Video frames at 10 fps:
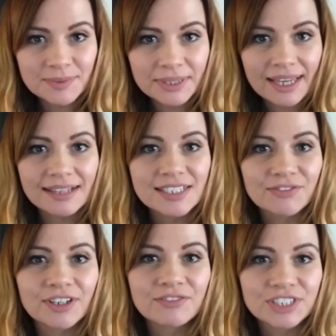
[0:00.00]
with Cancer
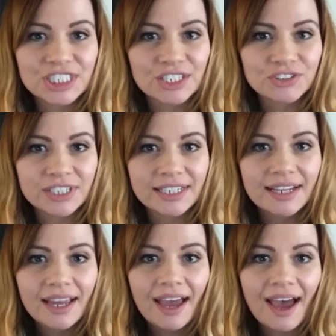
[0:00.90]
Support Children.
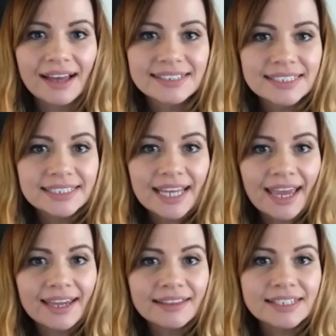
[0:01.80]
And
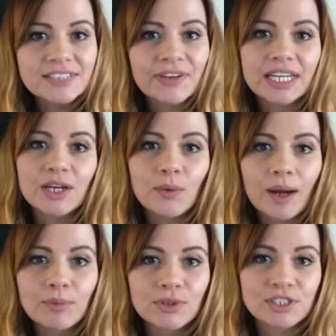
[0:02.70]
today in this video
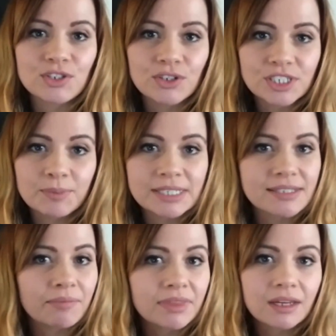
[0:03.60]
I'm going to talk to you about
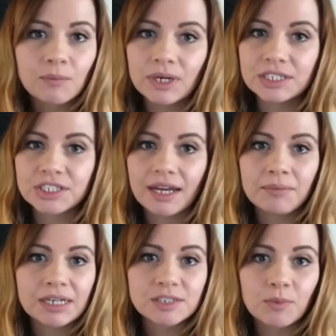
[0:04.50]
something which I
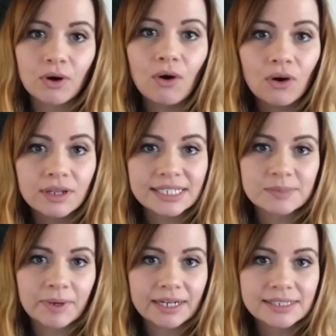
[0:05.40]
imagine we're all
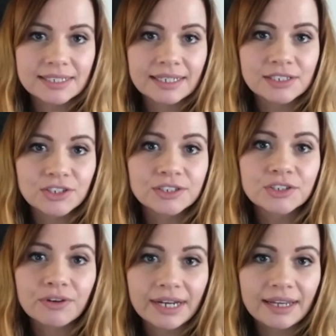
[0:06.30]
experiencing to a
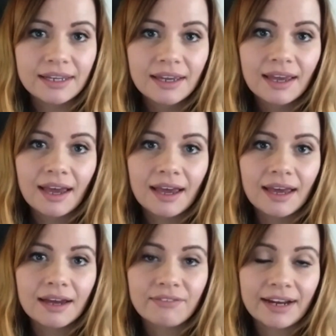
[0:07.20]
degree
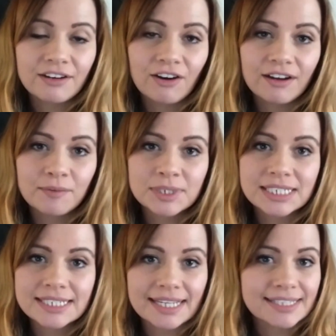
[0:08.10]
right now,
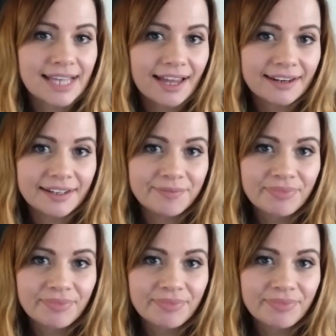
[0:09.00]
which is anxiety.